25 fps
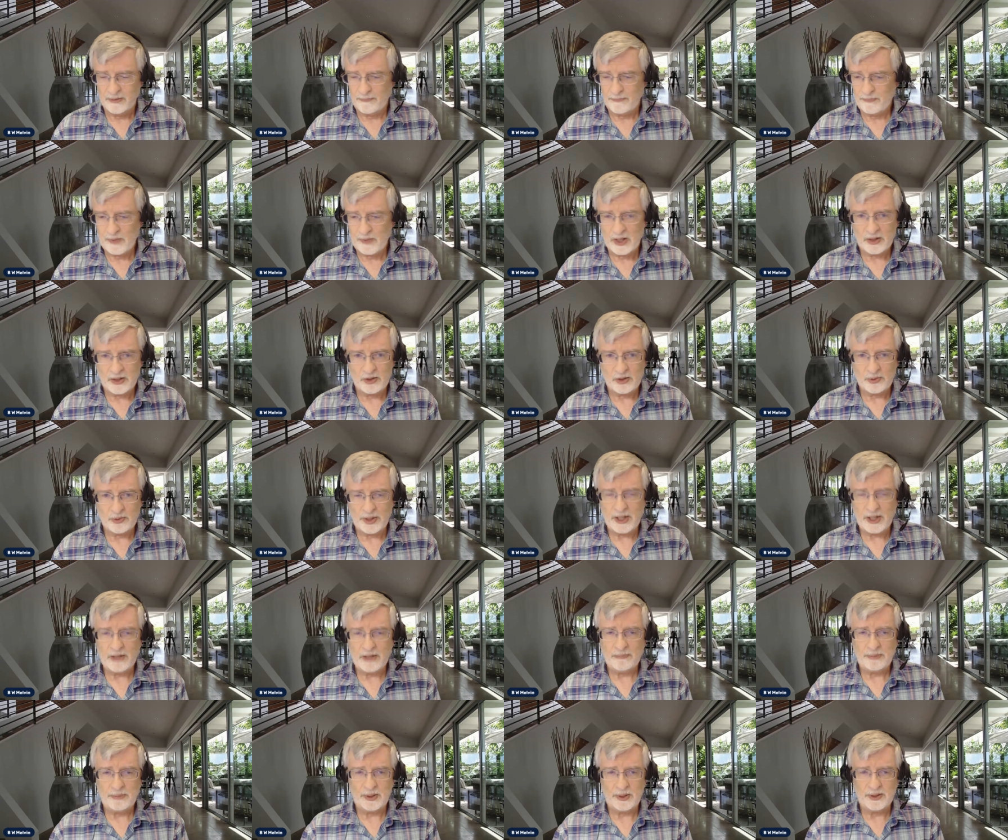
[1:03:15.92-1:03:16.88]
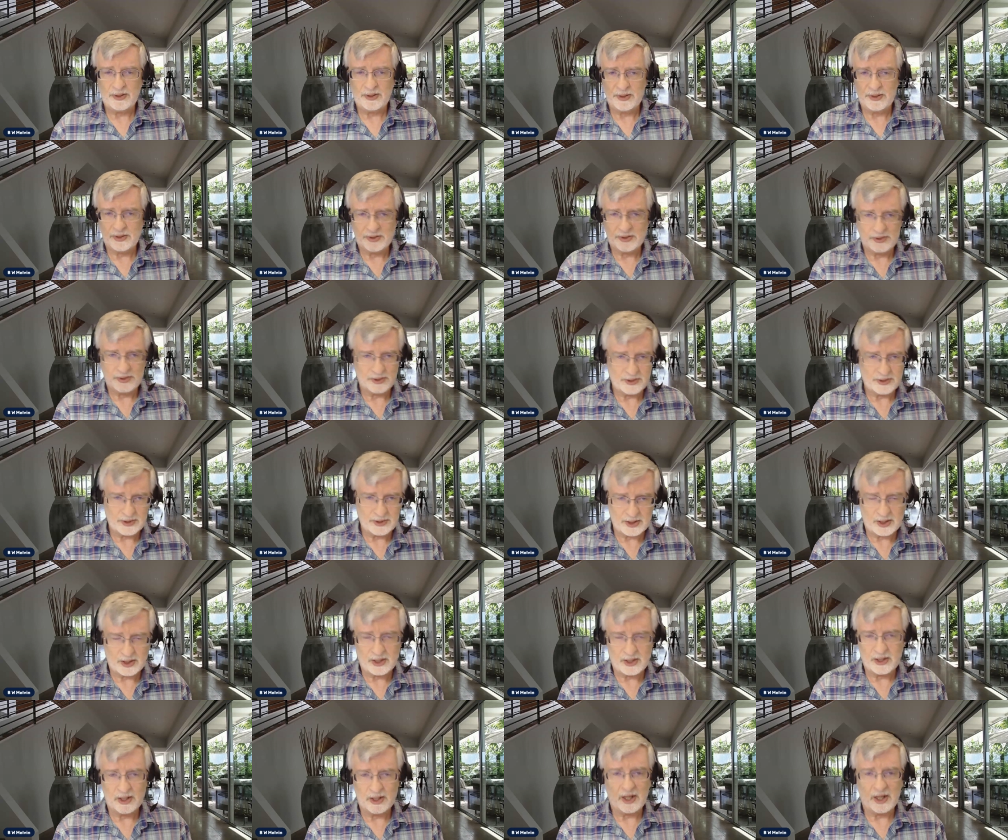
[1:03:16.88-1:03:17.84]
And grandparents and
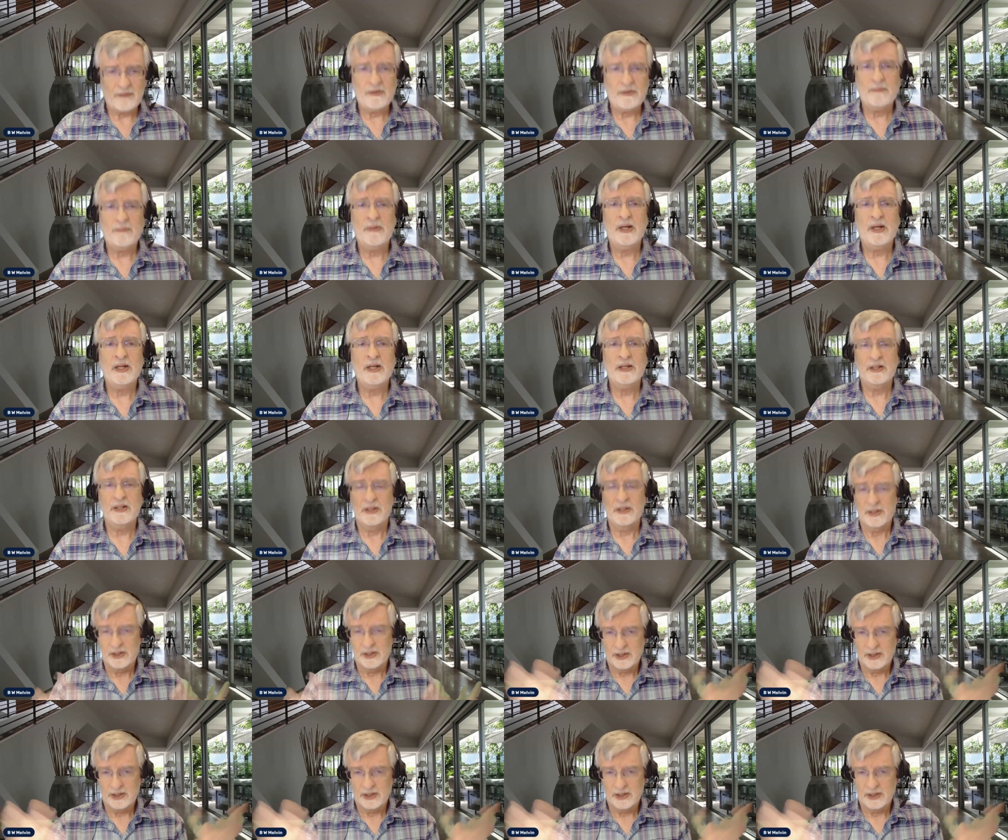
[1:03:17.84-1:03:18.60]
uh, everybody